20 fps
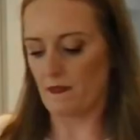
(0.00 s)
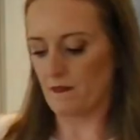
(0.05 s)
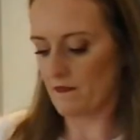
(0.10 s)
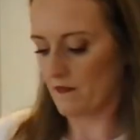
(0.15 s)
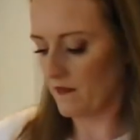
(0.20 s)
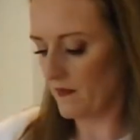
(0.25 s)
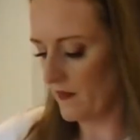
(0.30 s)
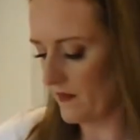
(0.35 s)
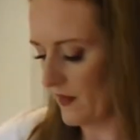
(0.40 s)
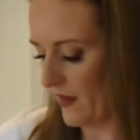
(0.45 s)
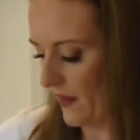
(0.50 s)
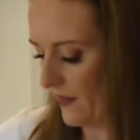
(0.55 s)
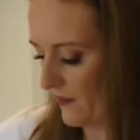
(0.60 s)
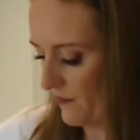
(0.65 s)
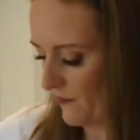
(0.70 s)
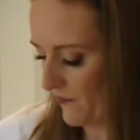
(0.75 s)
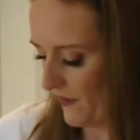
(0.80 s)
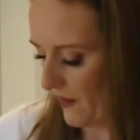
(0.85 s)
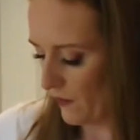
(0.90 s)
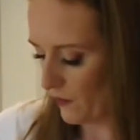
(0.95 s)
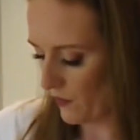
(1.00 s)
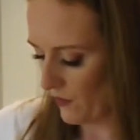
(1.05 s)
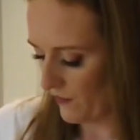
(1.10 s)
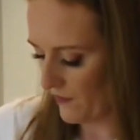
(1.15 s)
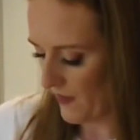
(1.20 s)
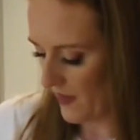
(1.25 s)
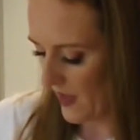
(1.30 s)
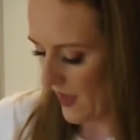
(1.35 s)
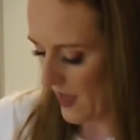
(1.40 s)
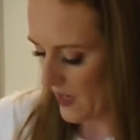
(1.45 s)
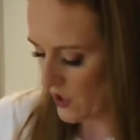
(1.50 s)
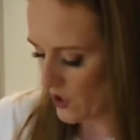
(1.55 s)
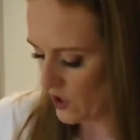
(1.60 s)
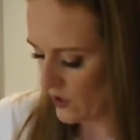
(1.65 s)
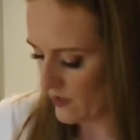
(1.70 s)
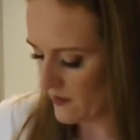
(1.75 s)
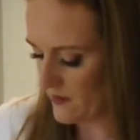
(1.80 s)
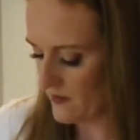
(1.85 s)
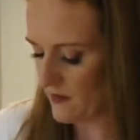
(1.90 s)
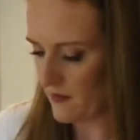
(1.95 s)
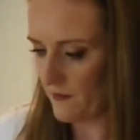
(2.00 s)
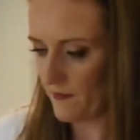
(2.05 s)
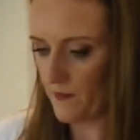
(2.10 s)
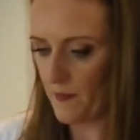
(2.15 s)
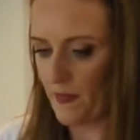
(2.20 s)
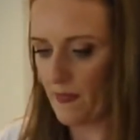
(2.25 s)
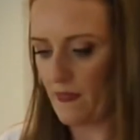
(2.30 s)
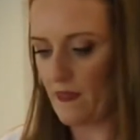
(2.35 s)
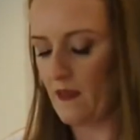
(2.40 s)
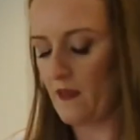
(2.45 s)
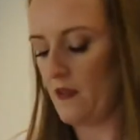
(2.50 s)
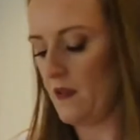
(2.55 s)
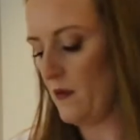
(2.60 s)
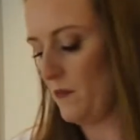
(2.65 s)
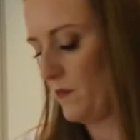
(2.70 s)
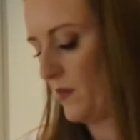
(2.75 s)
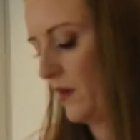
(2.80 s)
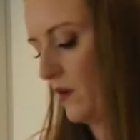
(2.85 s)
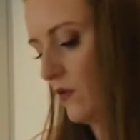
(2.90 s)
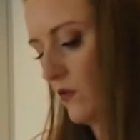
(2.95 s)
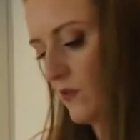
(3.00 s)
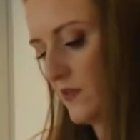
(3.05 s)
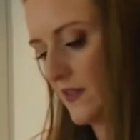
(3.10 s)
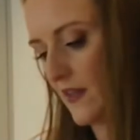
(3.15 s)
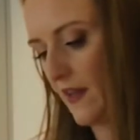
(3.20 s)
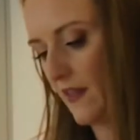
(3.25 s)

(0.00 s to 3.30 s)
get the flour off the edges. Bring it all together.